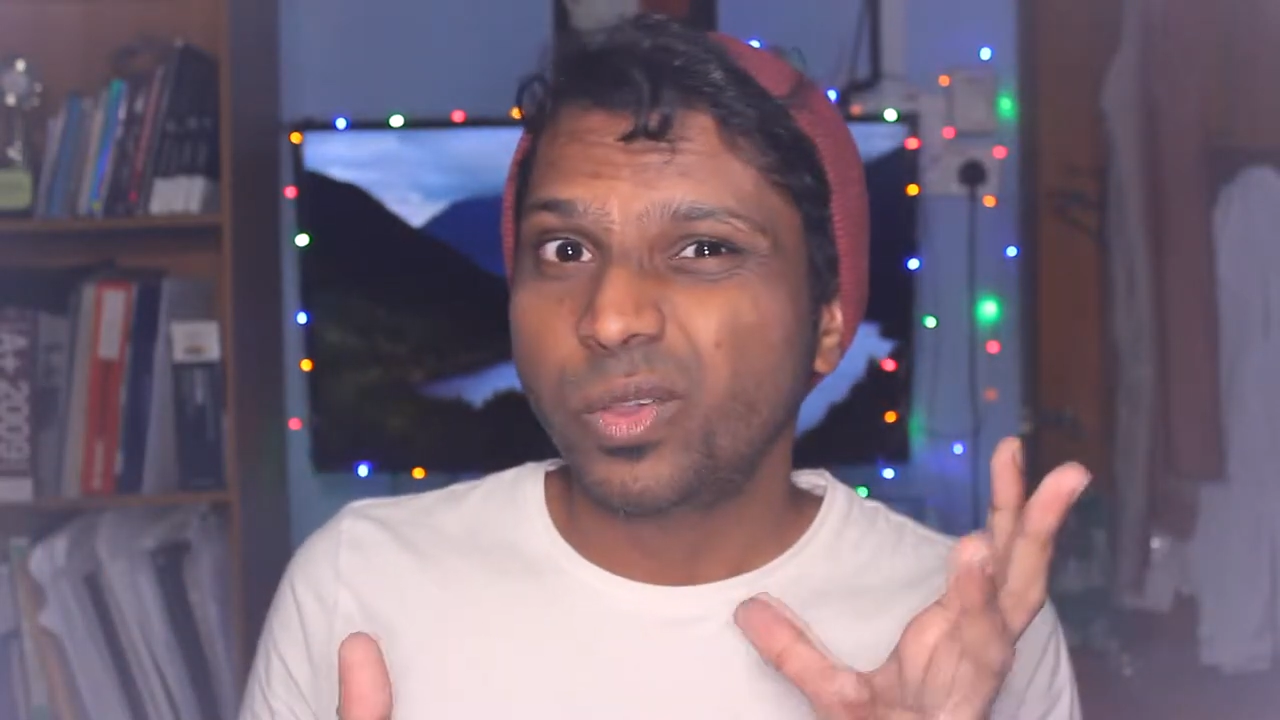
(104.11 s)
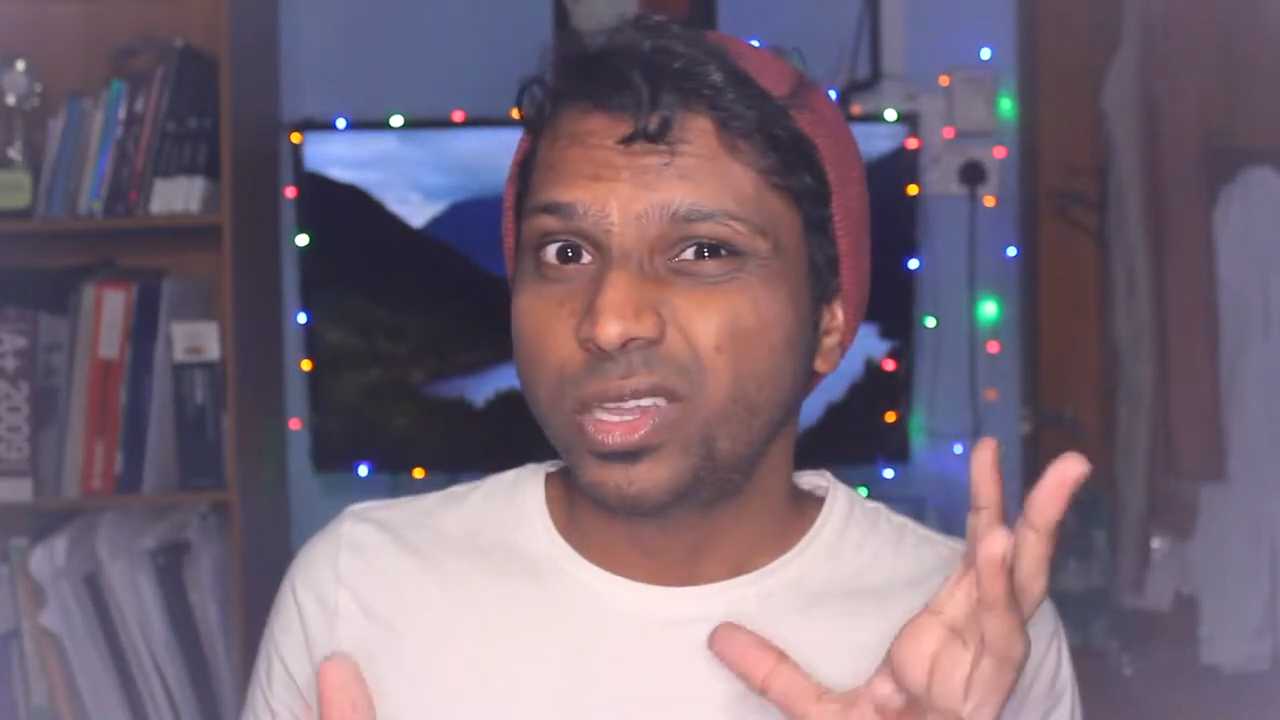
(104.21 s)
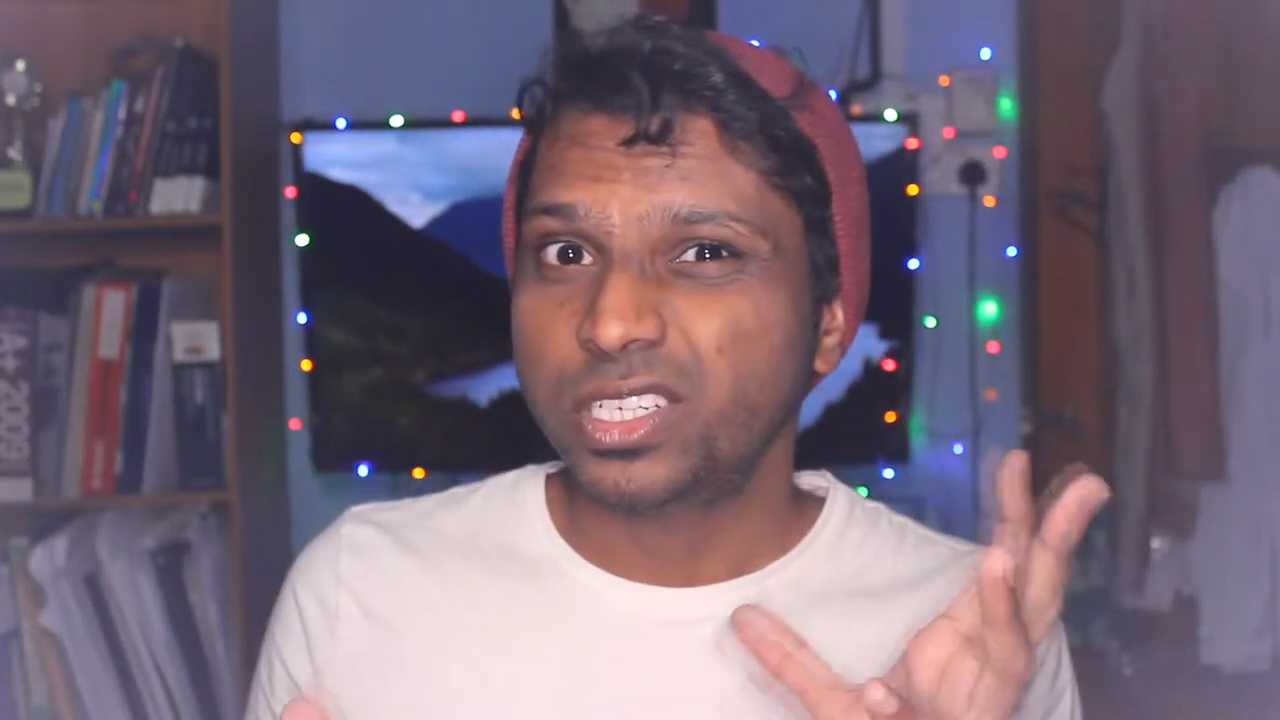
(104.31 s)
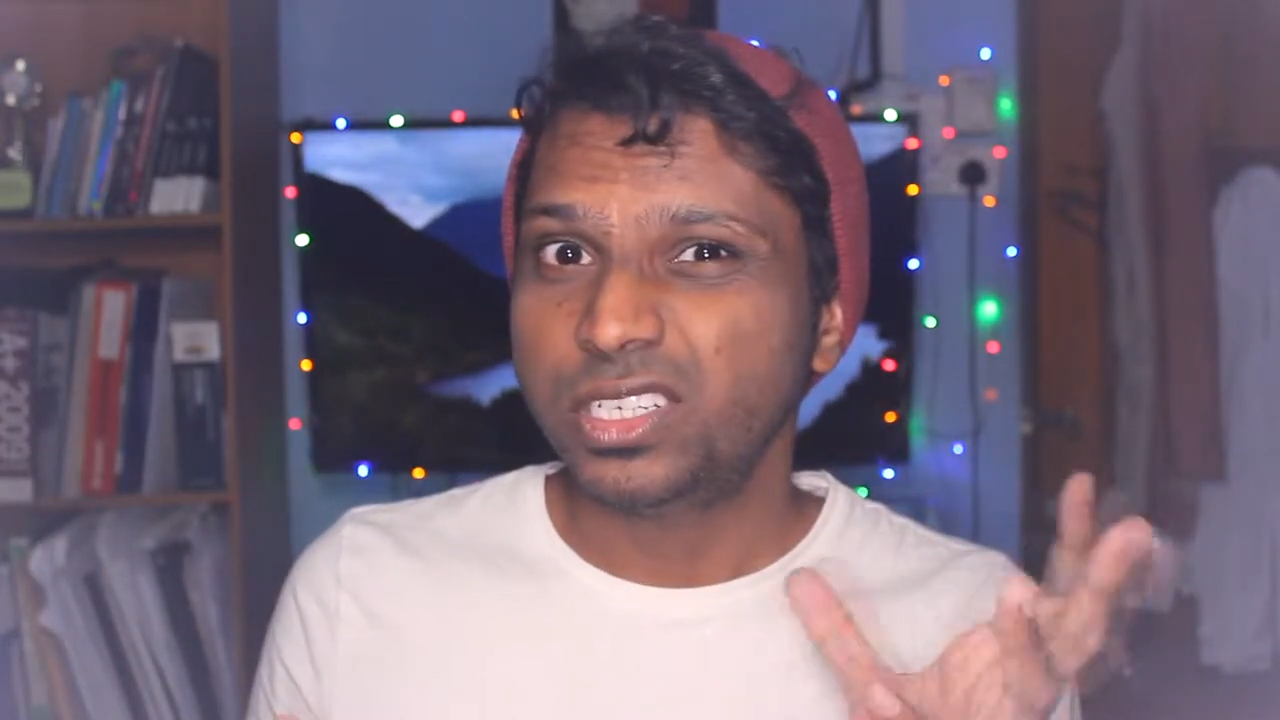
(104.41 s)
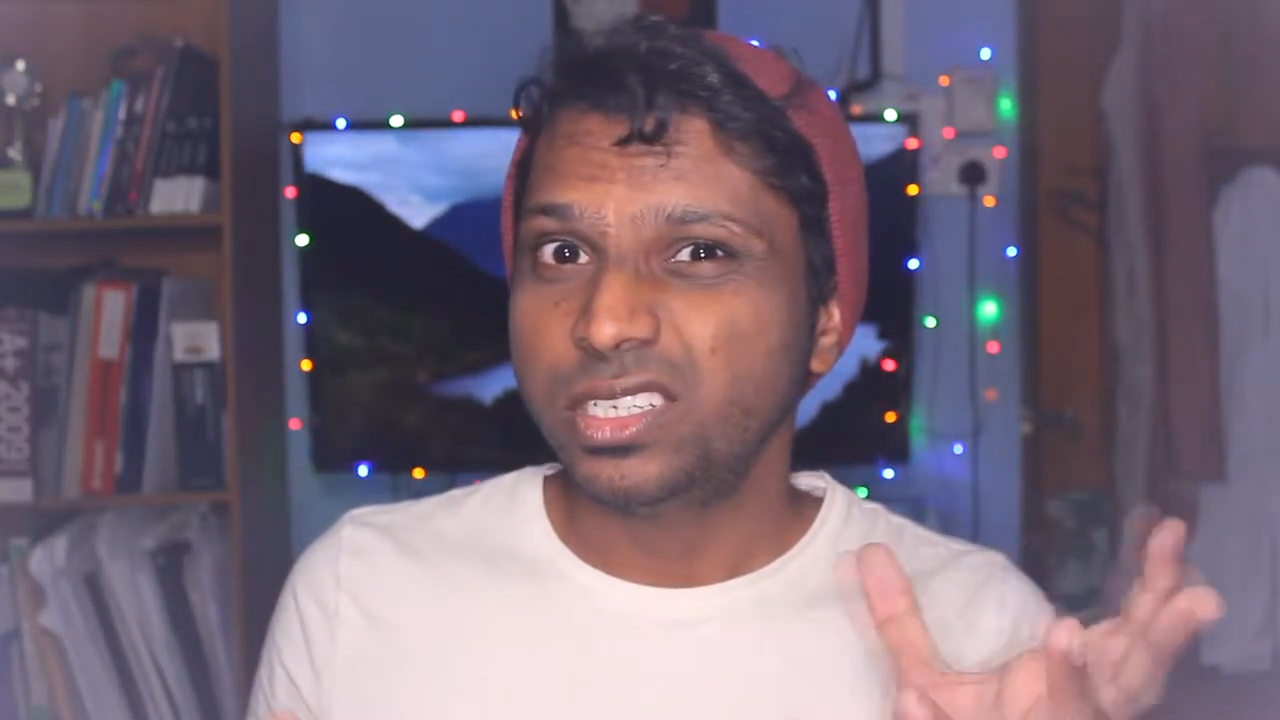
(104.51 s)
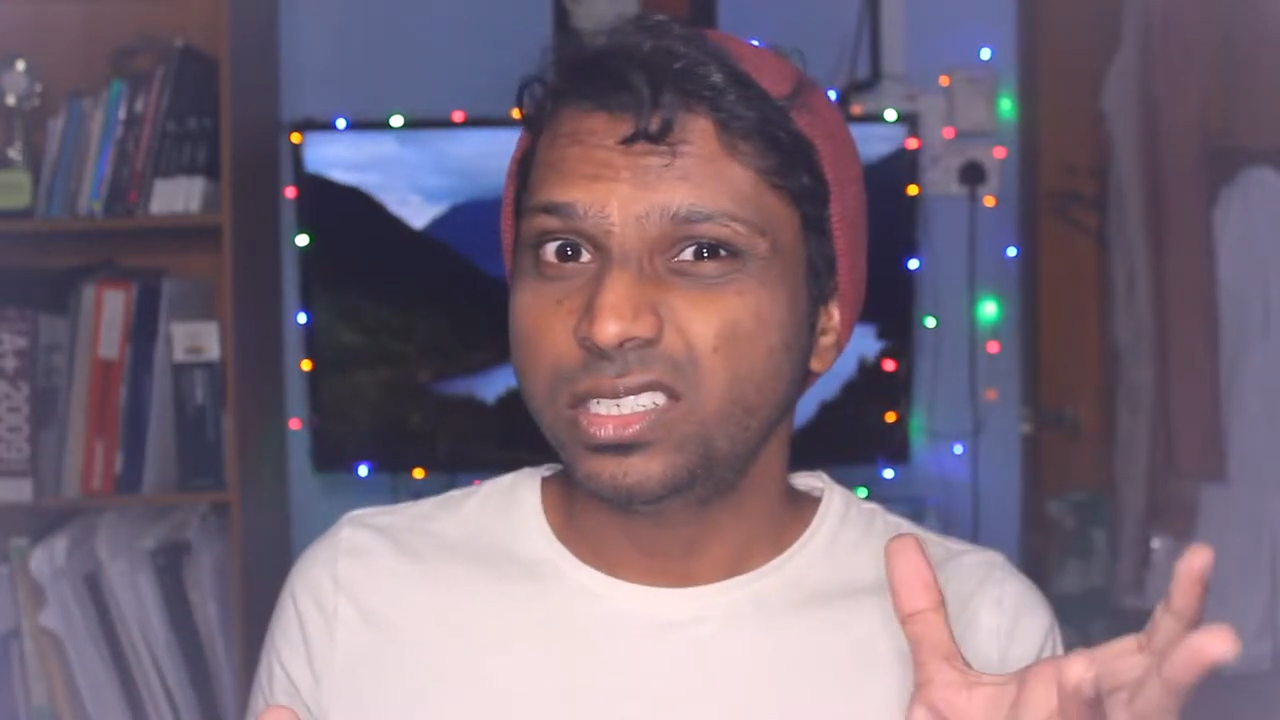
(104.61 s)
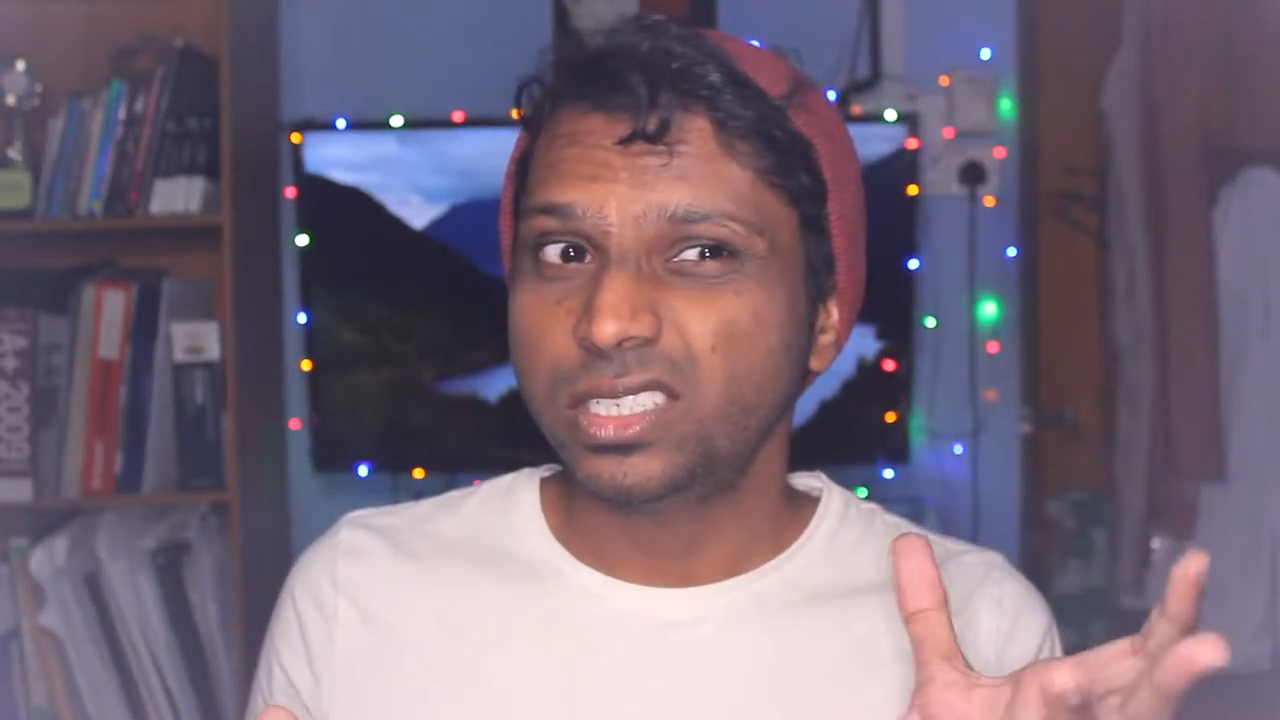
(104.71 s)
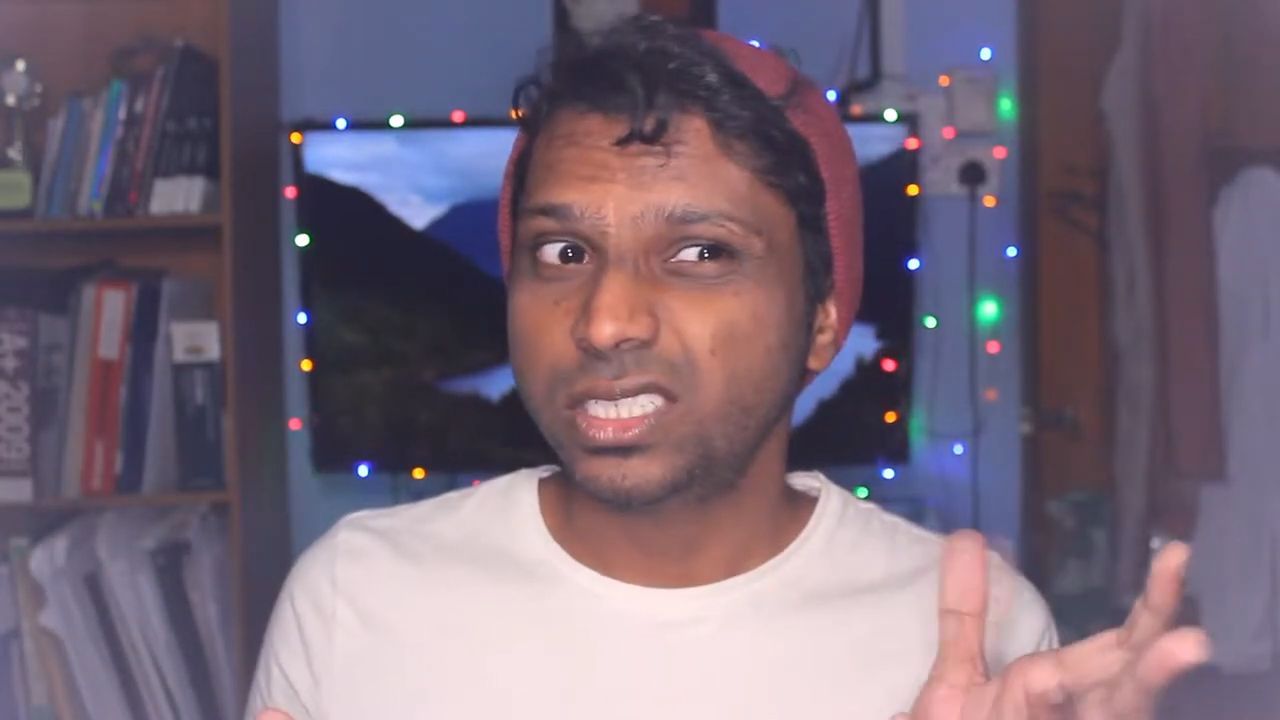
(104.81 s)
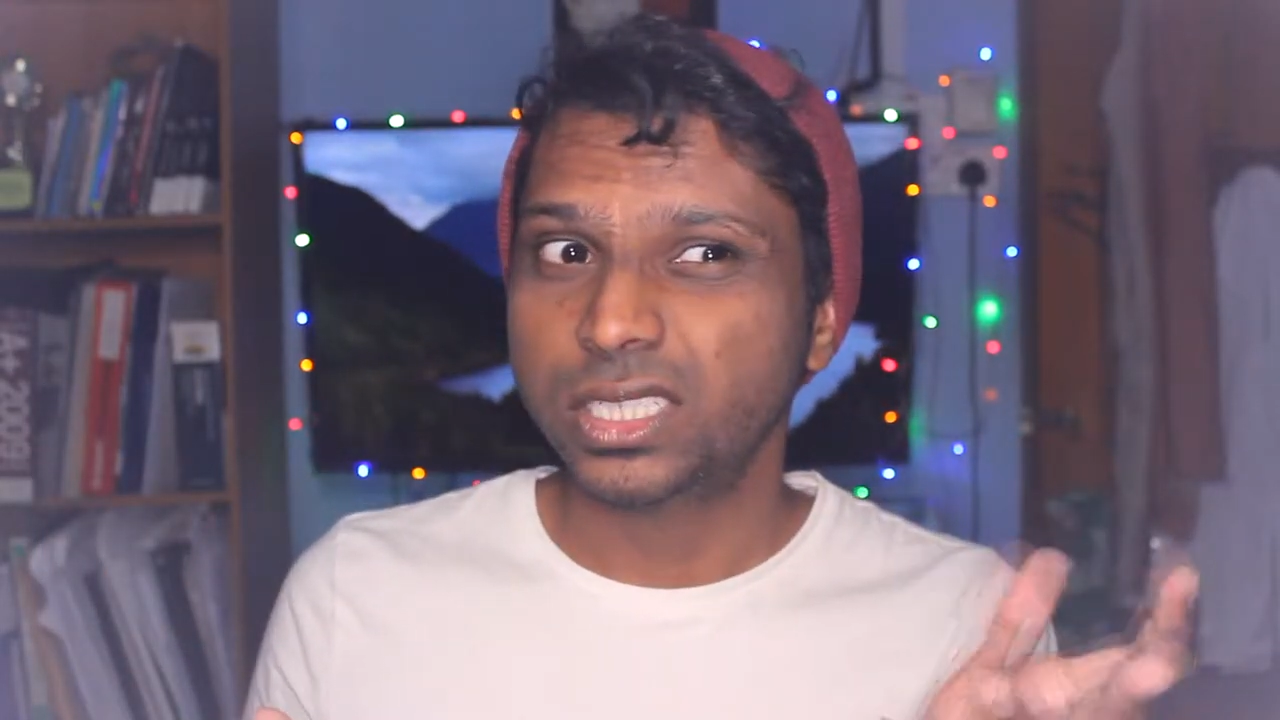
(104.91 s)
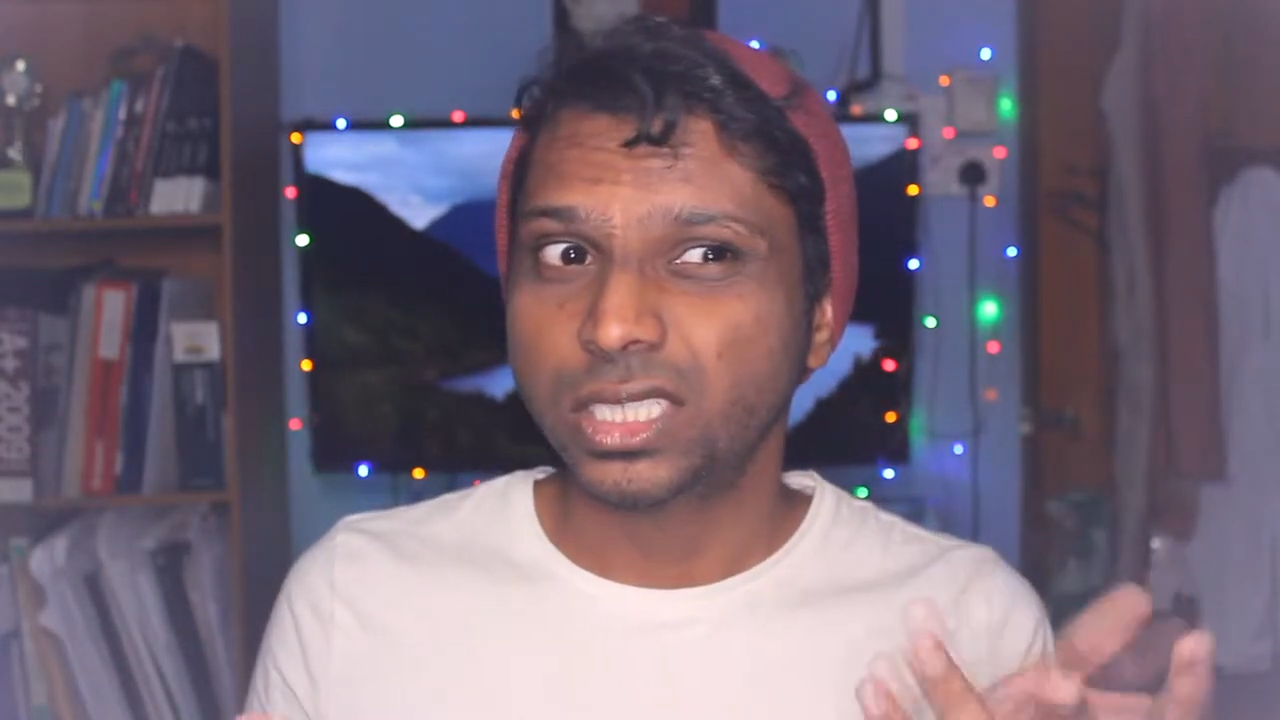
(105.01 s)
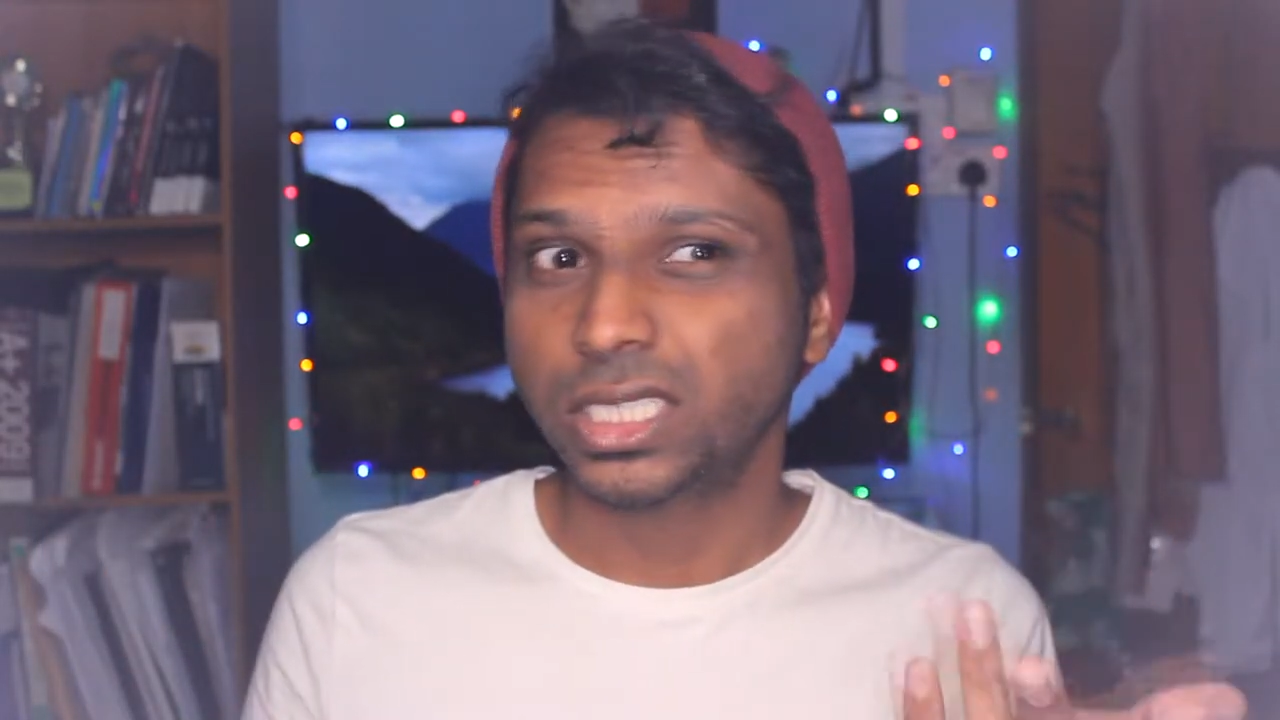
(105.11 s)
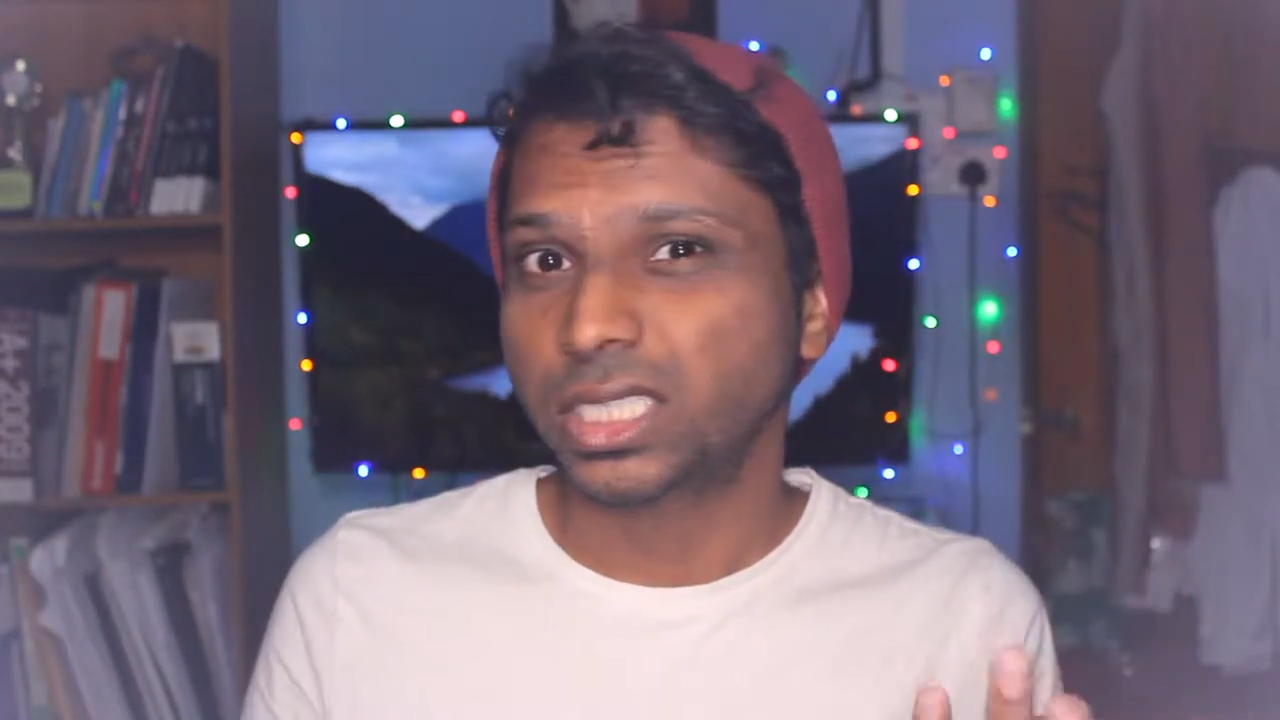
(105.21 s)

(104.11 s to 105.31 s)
questions.